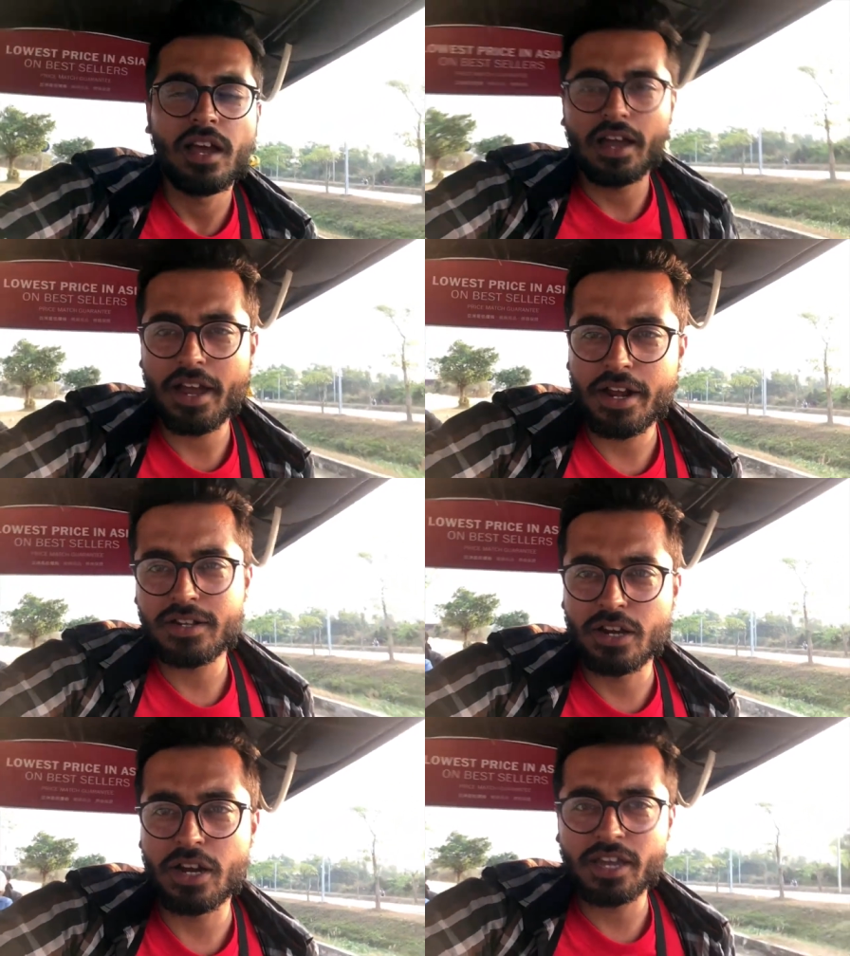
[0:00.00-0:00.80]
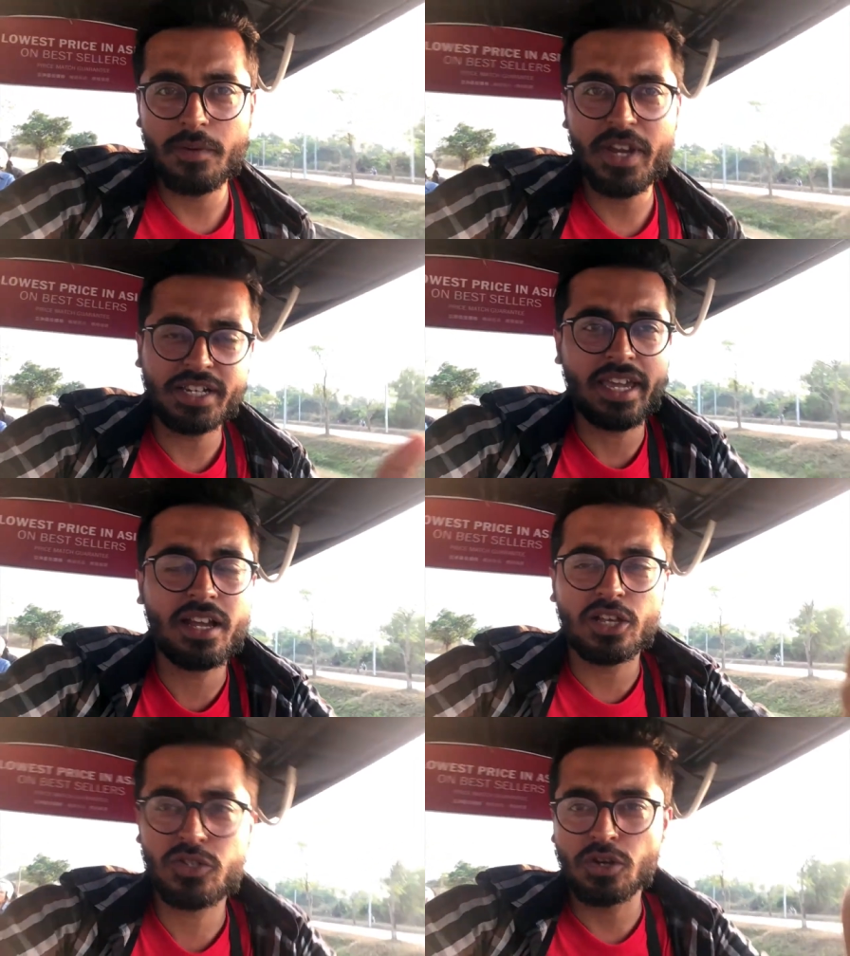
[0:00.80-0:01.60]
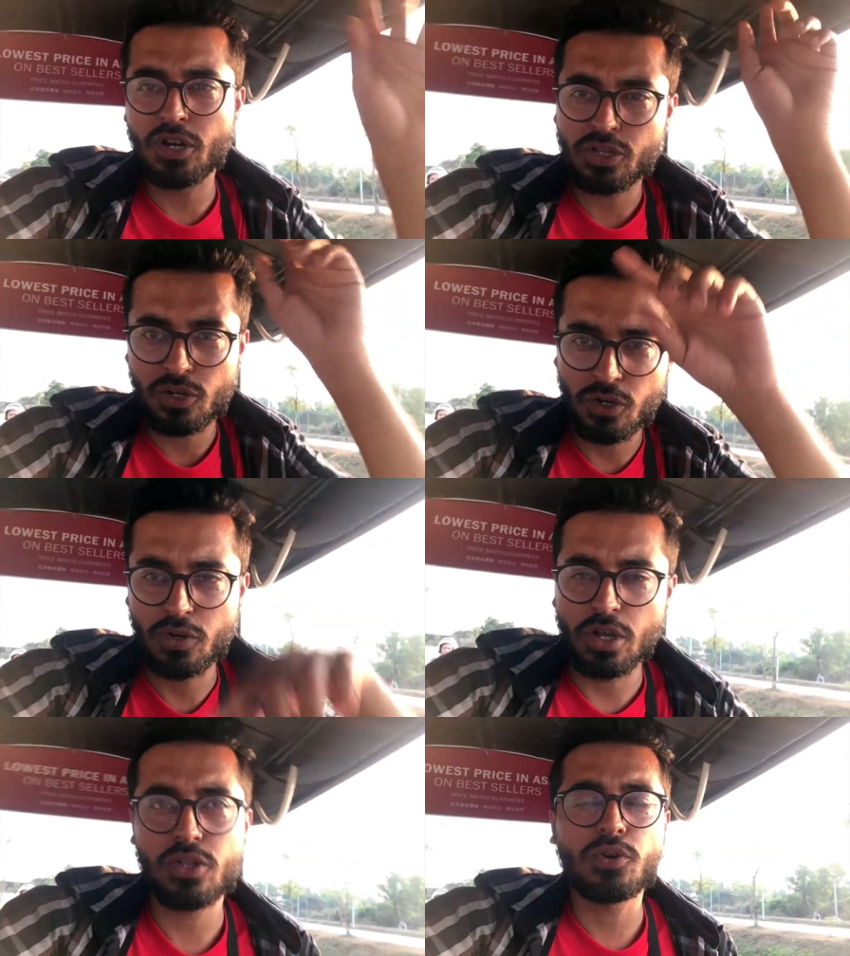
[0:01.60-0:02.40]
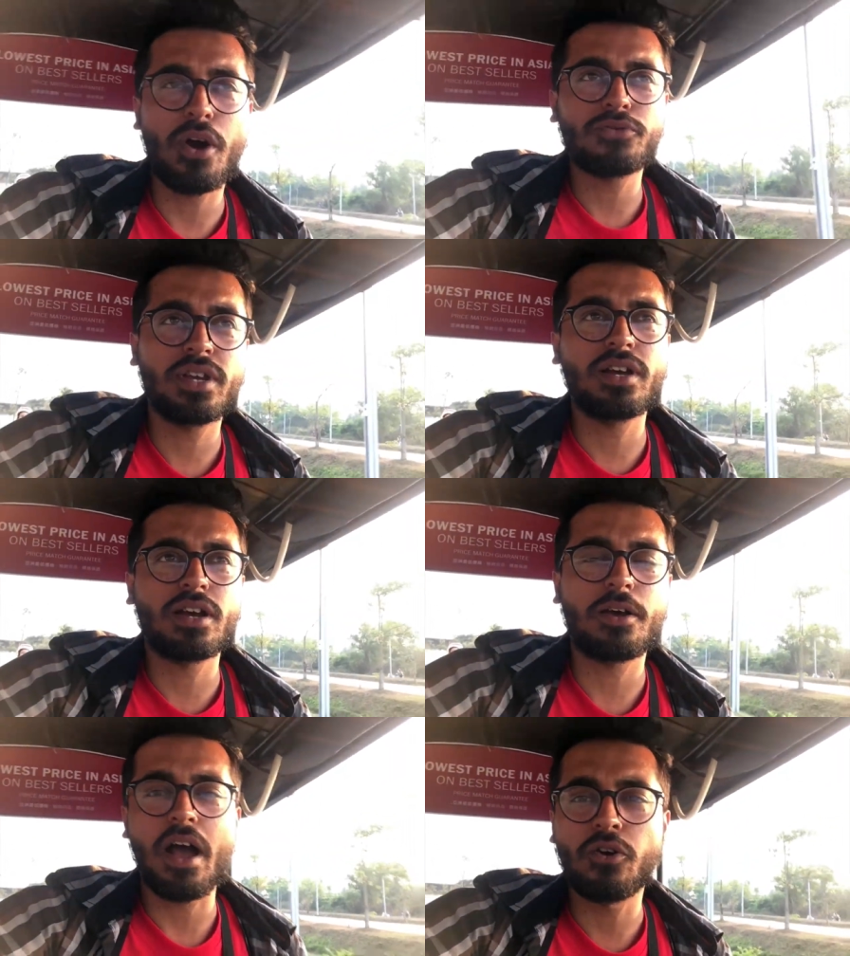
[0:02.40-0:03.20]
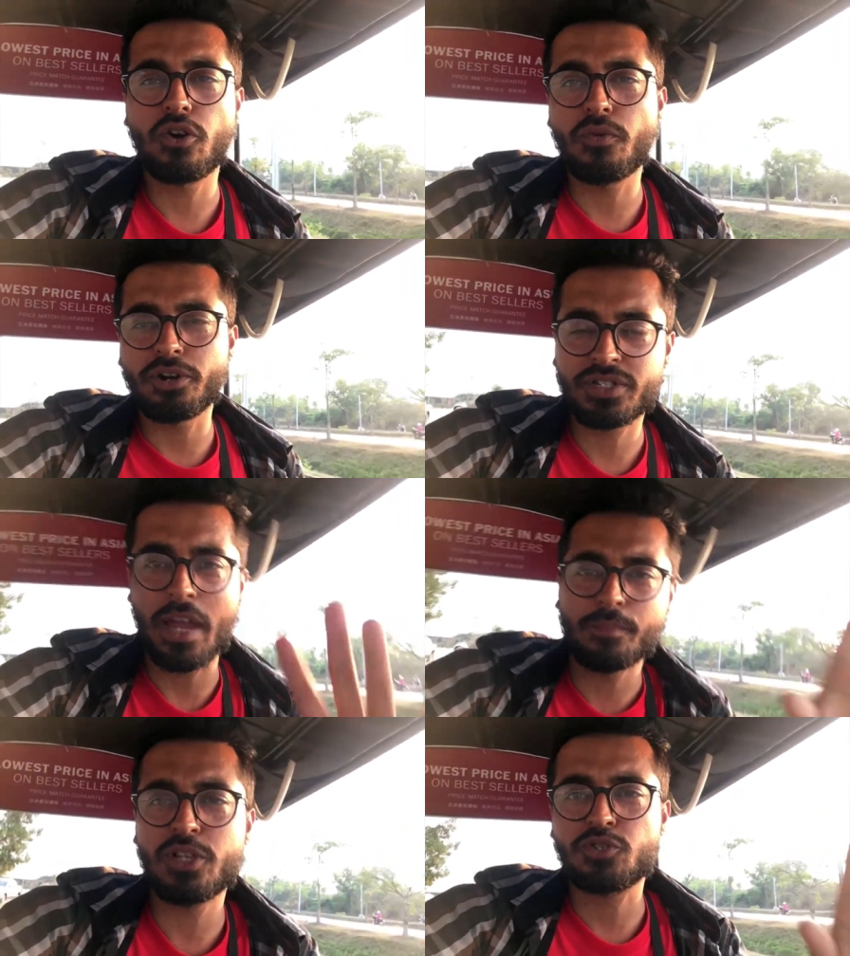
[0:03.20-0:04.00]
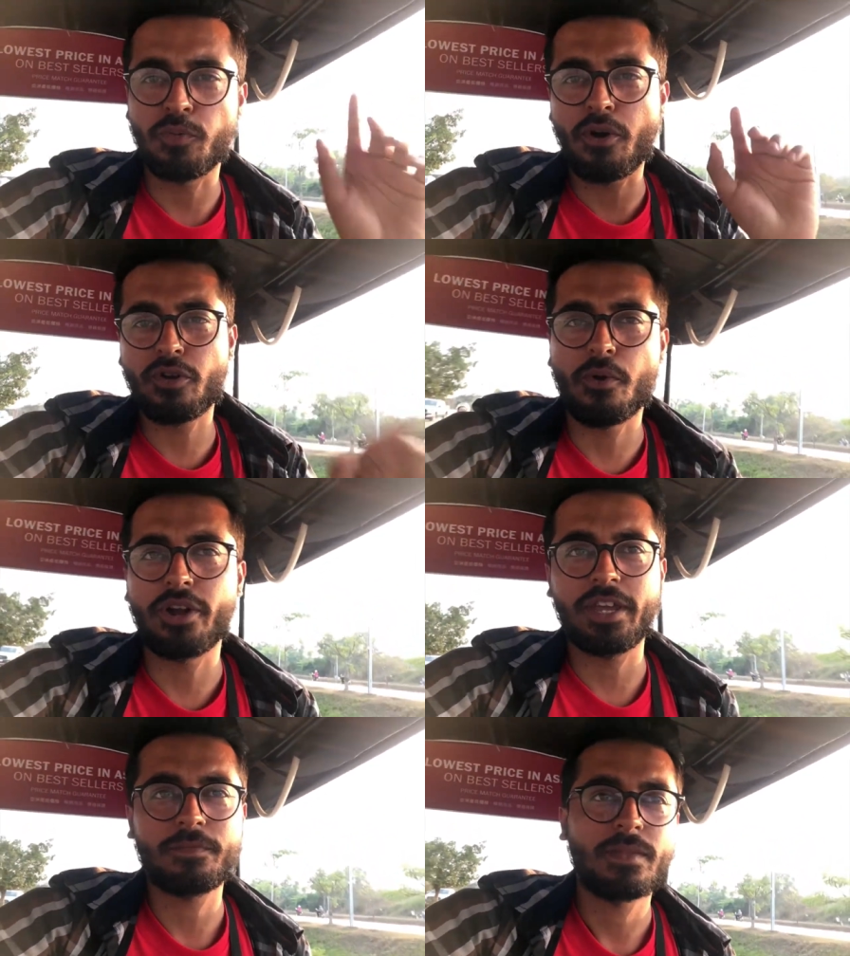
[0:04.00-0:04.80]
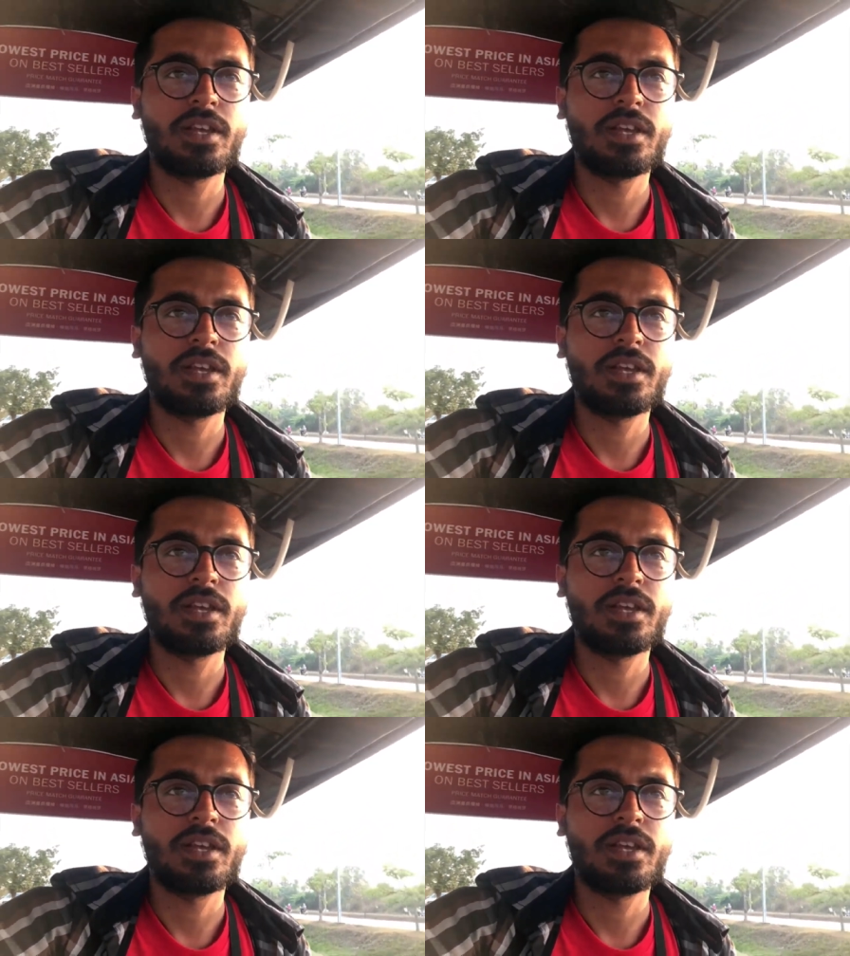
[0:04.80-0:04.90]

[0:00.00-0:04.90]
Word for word: And uh, he'll be taking us to, uh, throughout the Angkor Wat campus tomorrow morning.